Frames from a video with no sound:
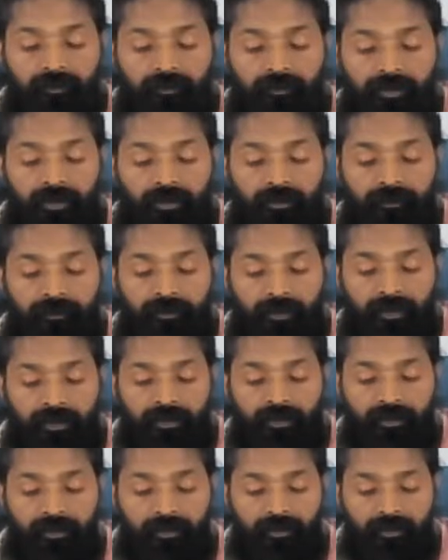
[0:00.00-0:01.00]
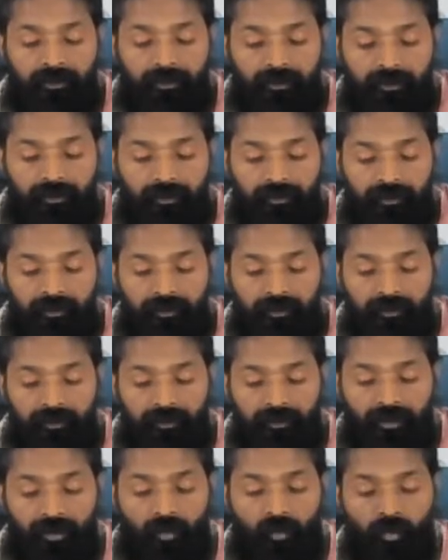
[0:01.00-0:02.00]
there is
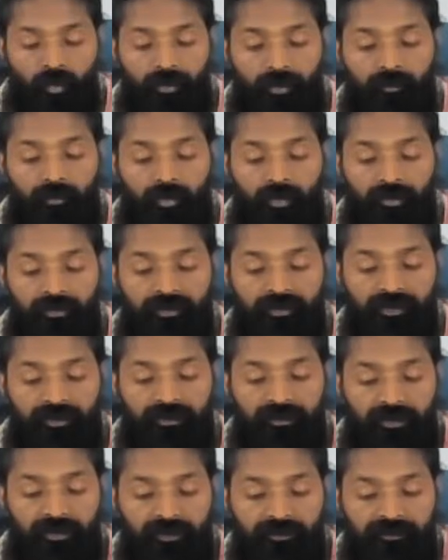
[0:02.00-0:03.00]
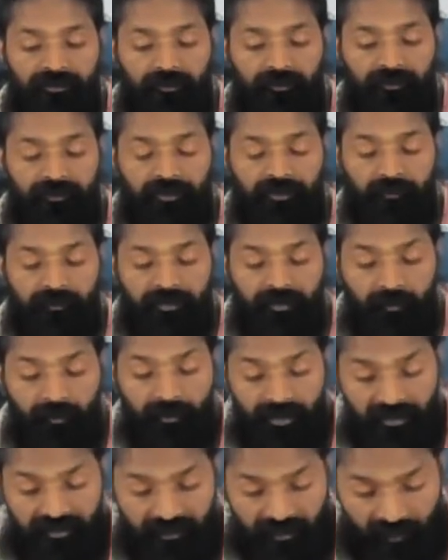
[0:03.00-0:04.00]
one more thing that
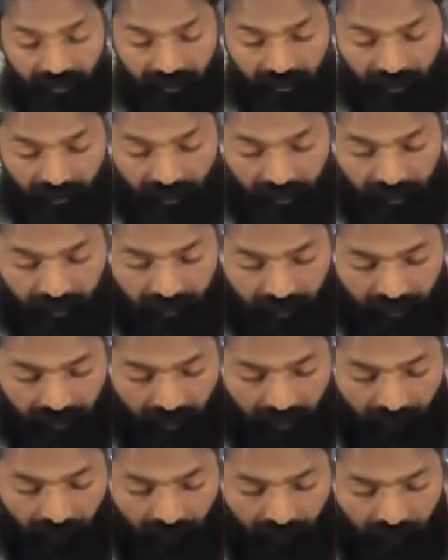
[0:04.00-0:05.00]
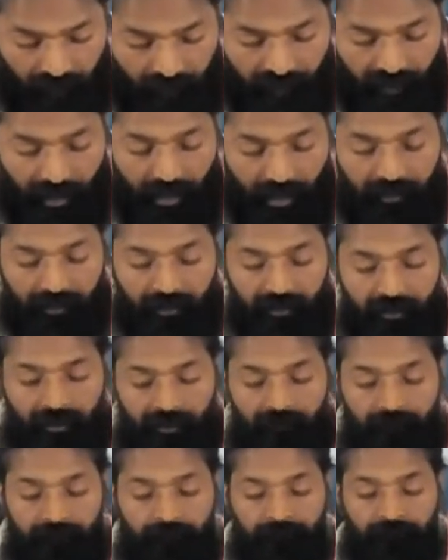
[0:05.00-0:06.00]
somebody said. In
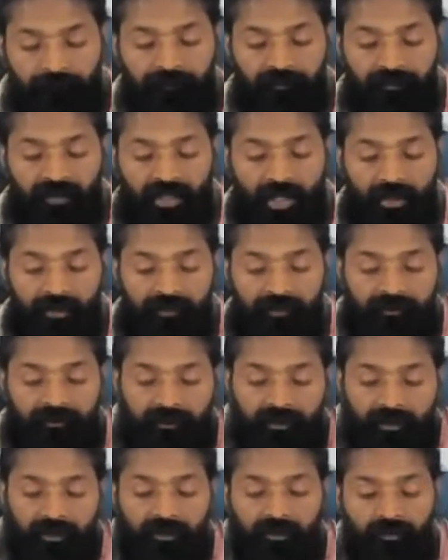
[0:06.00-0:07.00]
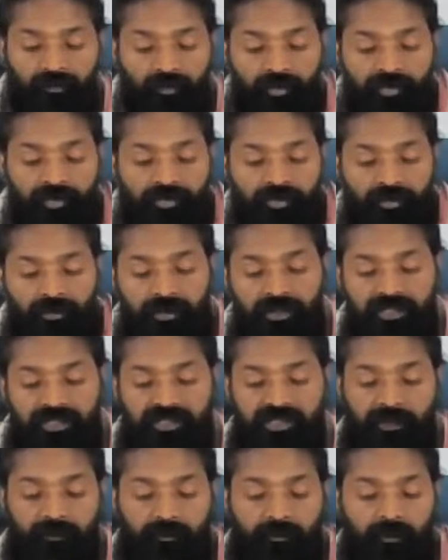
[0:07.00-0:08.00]
society, as an individual is
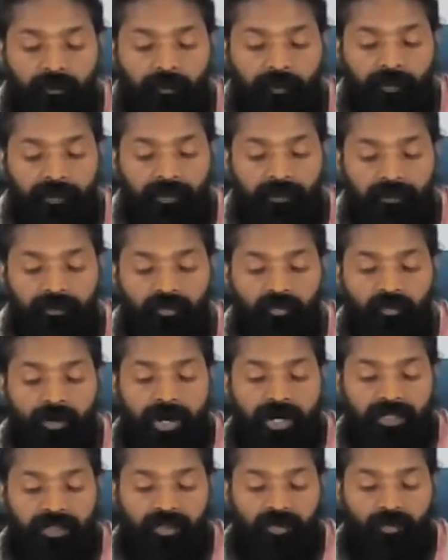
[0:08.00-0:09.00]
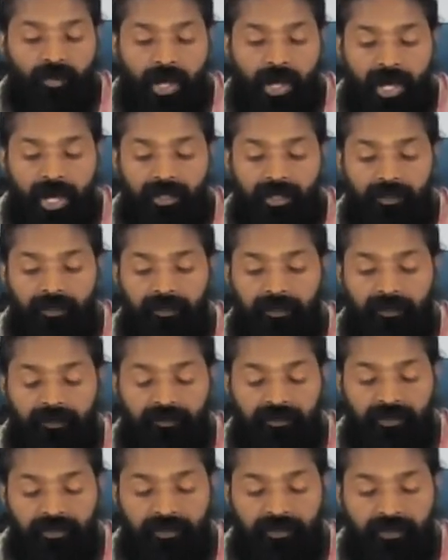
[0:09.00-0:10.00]
developing toward to higher
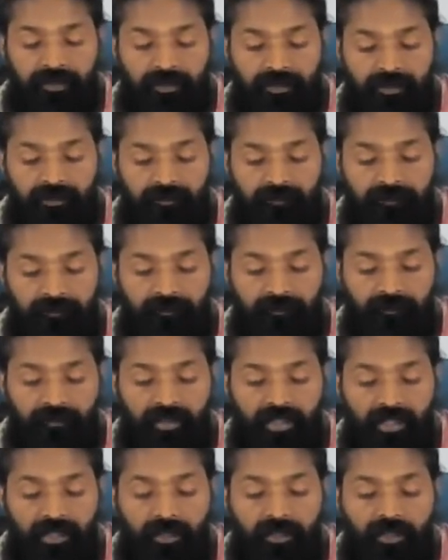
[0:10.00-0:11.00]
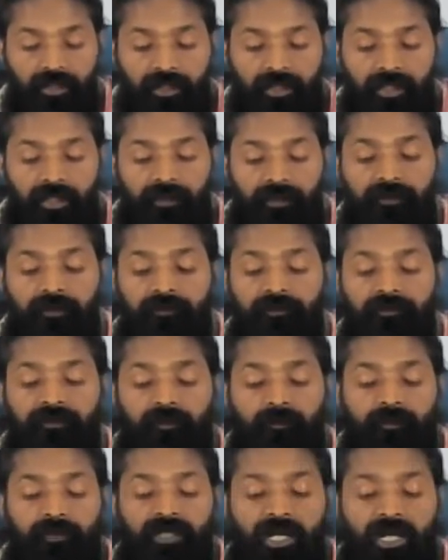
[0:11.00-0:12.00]
consciousness, it is
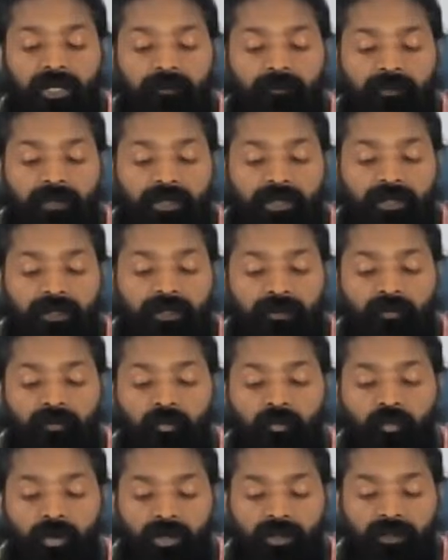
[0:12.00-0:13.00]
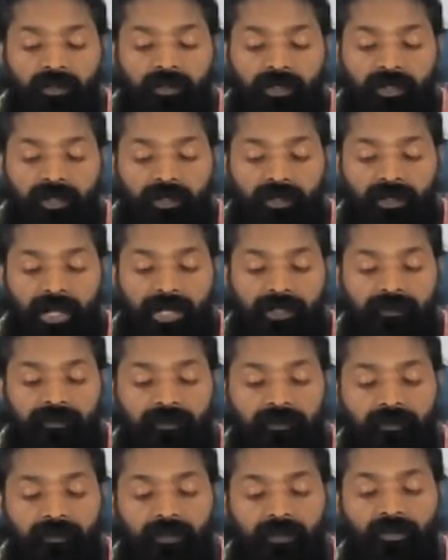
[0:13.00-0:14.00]
sometimes enough one
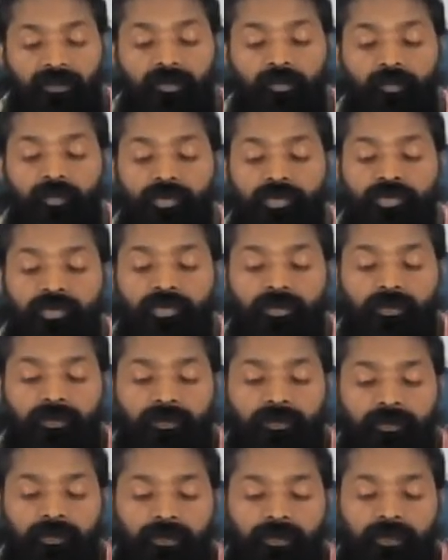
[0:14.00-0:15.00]
enlightened individual